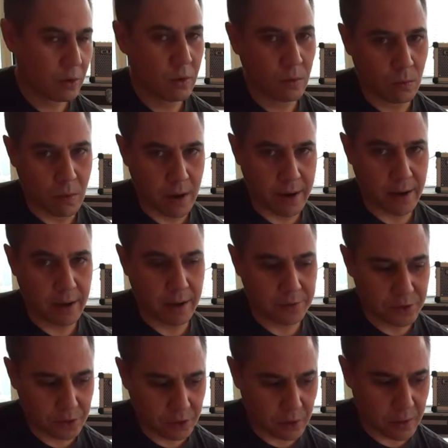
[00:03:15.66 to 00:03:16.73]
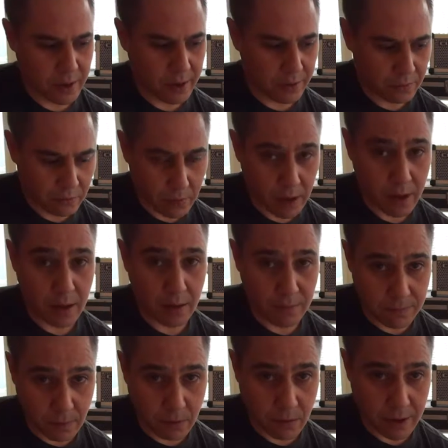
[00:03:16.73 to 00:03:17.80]
One and a two and a three and a
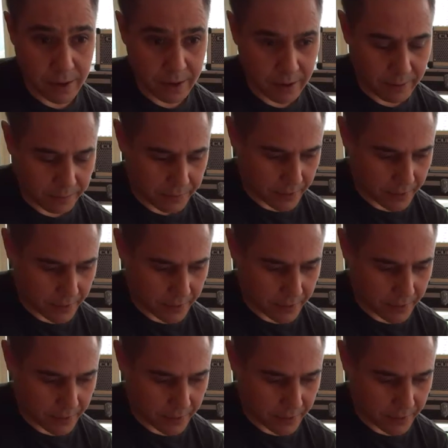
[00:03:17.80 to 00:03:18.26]
four and a